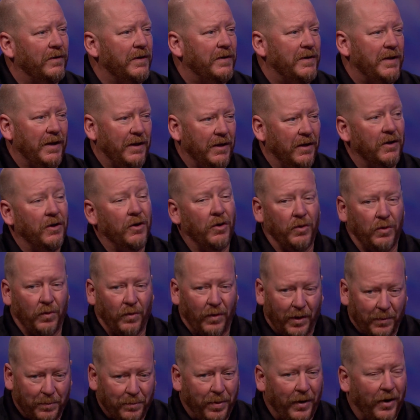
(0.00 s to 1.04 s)
that they can go to
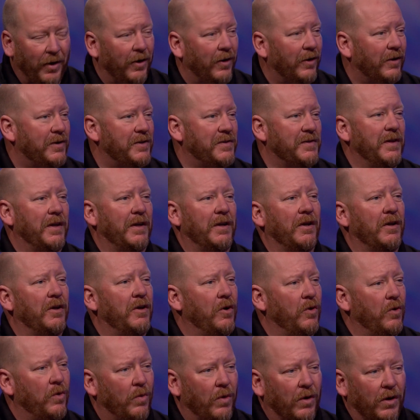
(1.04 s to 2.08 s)
our parks, they can
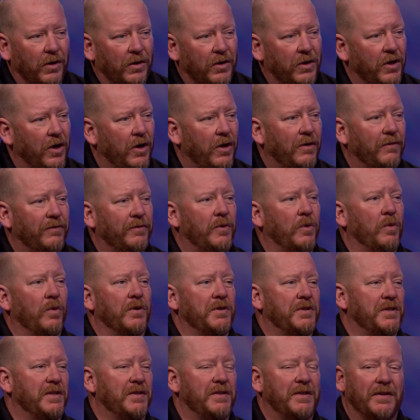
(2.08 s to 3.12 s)
go to our golf courses,